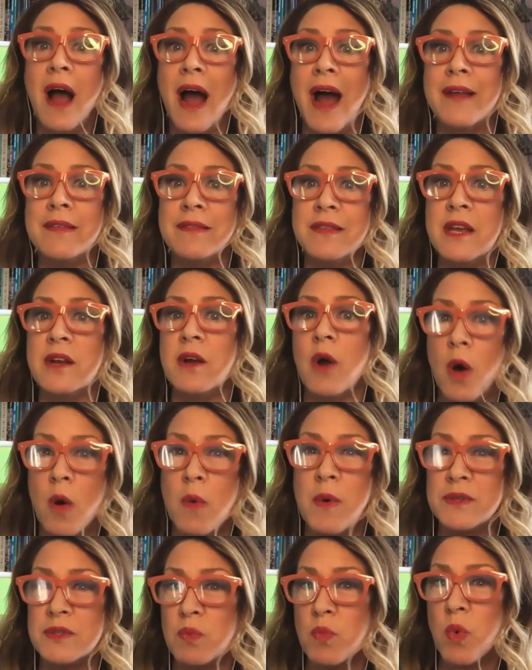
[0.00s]
I think
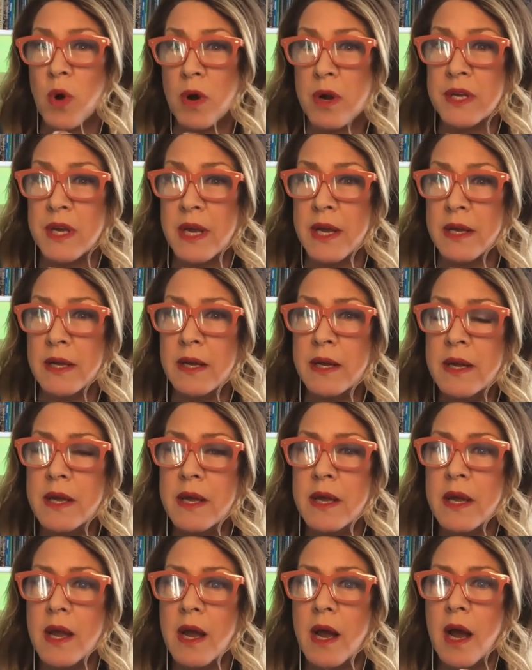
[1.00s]
always working
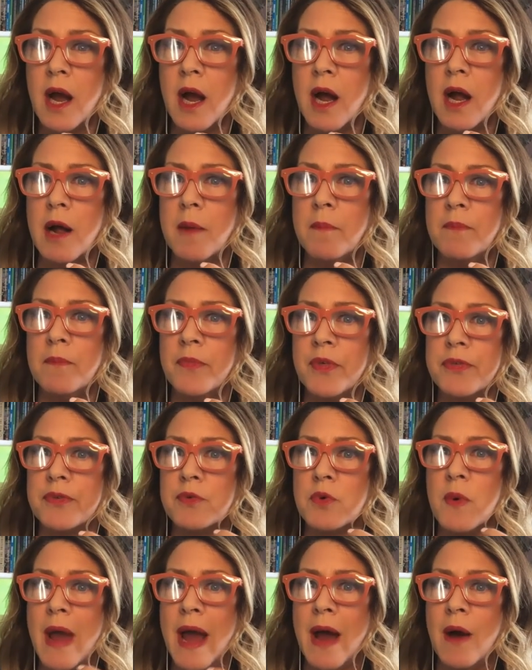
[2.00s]
um
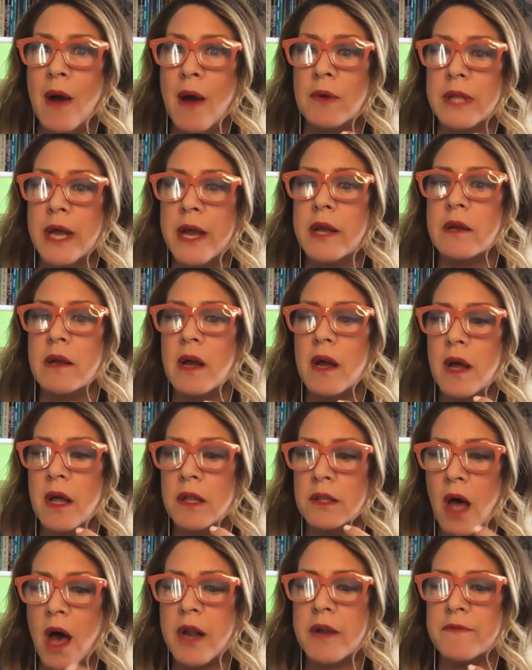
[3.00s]
throughout like a
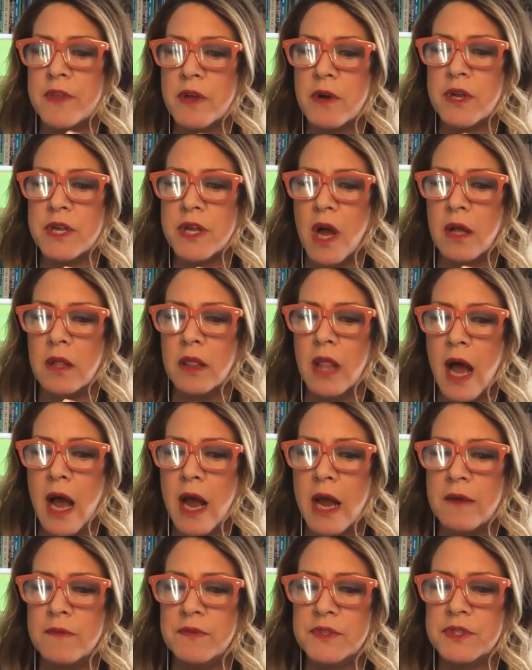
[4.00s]
lot of their young
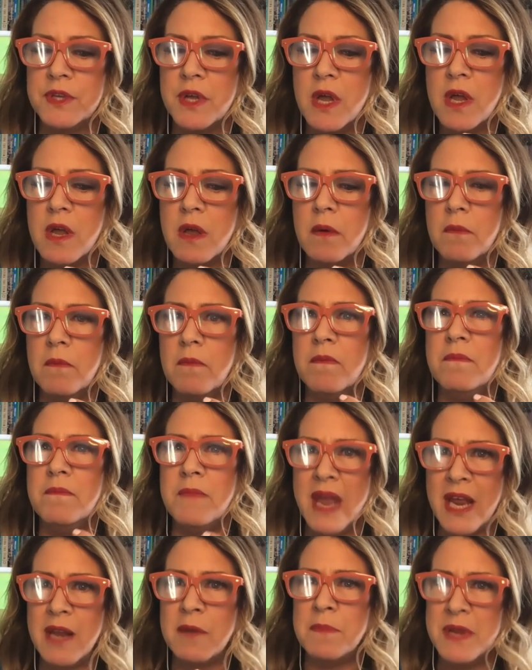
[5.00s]
lives
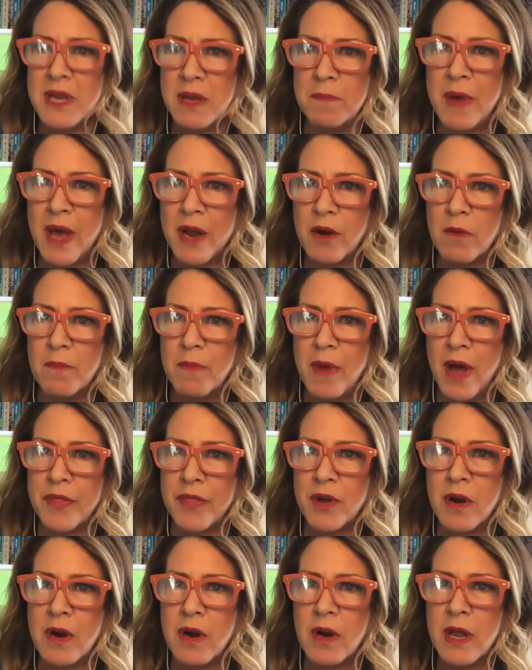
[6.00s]
made me a better
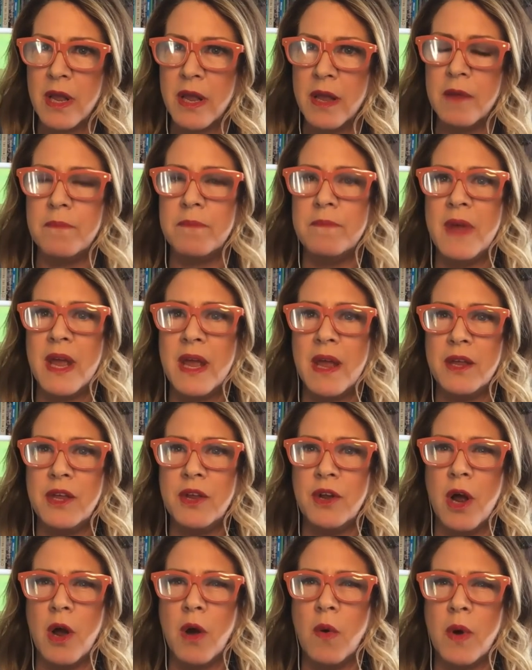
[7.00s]
mother. It mm-hmm.
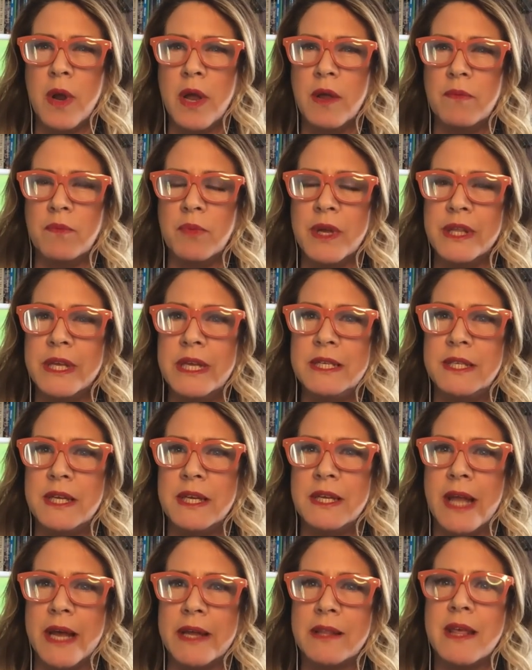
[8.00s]
you know, it really
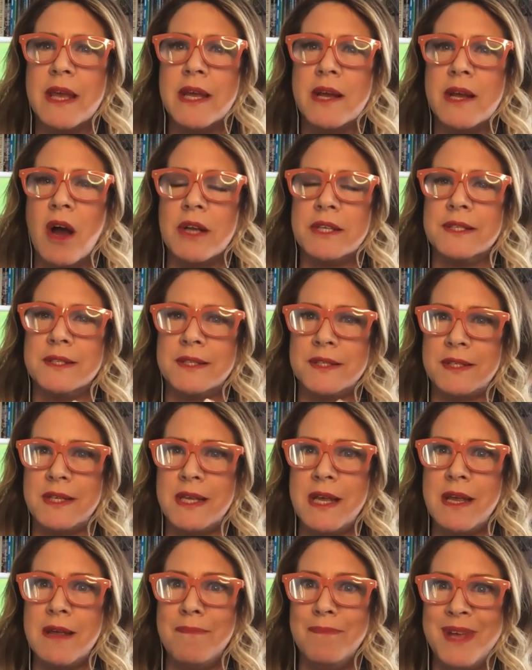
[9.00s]
did like they got to
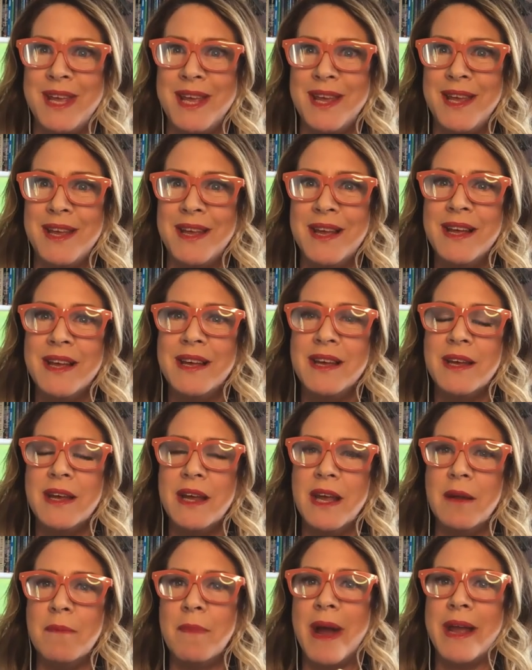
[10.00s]
see me
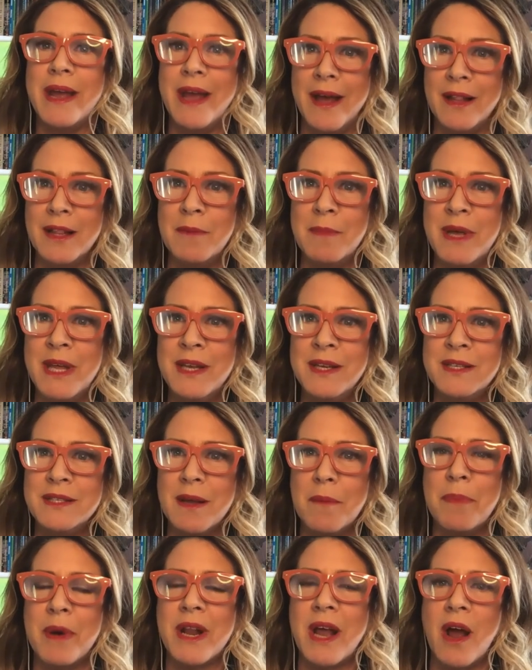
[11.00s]
in my element,
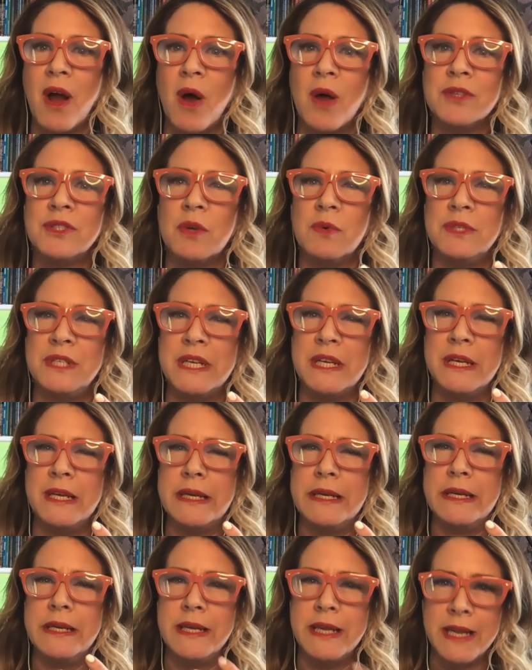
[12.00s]
but I also didn't
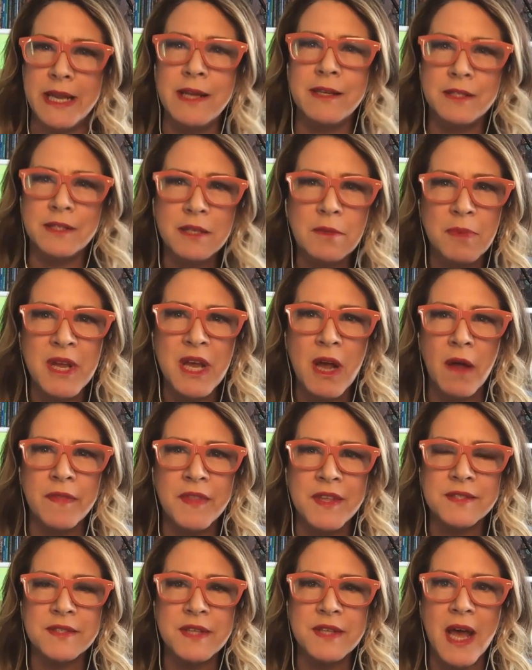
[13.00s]
need to be on
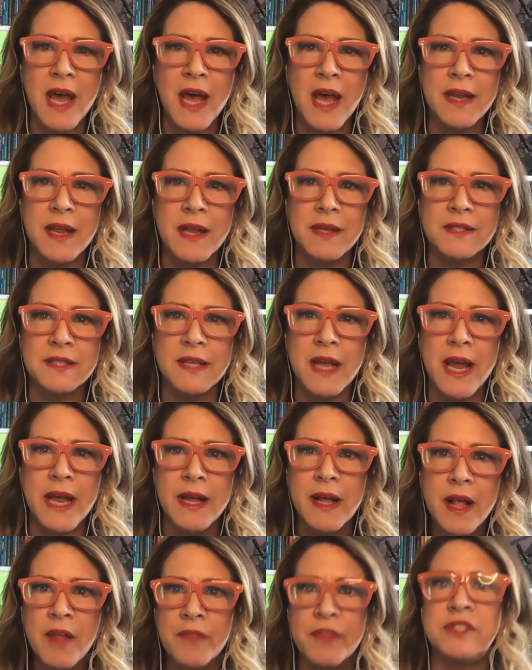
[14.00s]
the set and say,
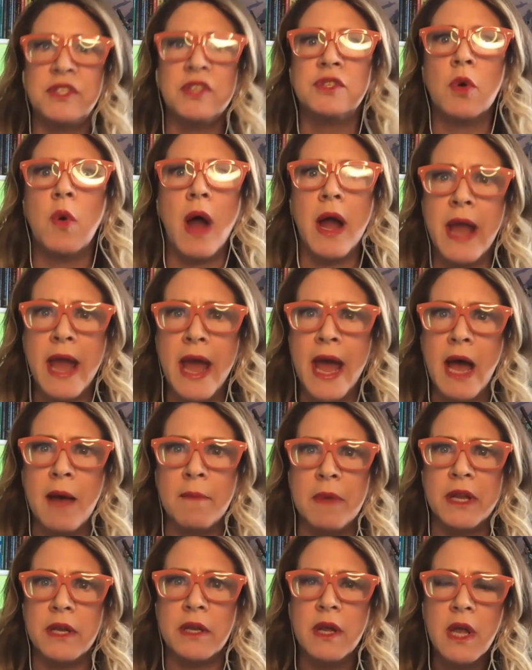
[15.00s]
"This is who I
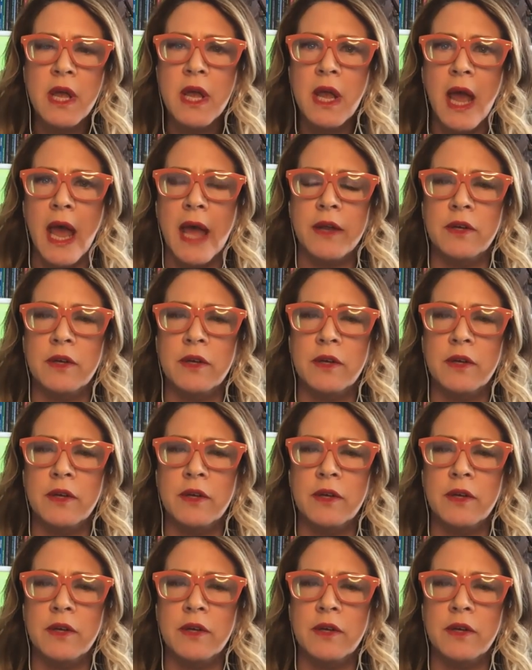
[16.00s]
am," and mm.